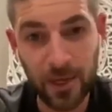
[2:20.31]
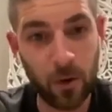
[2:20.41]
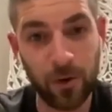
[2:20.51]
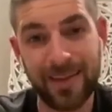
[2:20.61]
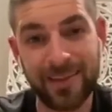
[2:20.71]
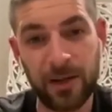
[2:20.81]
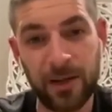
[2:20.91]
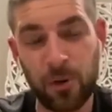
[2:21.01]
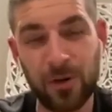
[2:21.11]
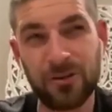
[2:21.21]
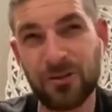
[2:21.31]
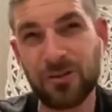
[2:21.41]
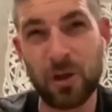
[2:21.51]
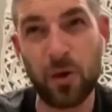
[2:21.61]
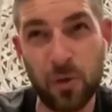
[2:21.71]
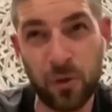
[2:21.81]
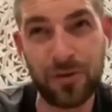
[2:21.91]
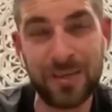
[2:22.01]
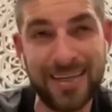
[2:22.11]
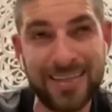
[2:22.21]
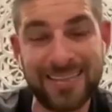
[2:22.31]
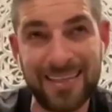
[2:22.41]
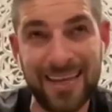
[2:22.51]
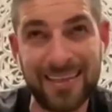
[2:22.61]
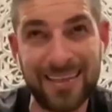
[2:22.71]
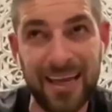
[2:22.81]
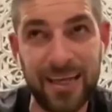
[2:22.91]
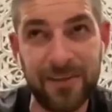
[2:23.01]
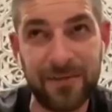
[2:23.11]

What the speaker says: or that they weren't so early in life,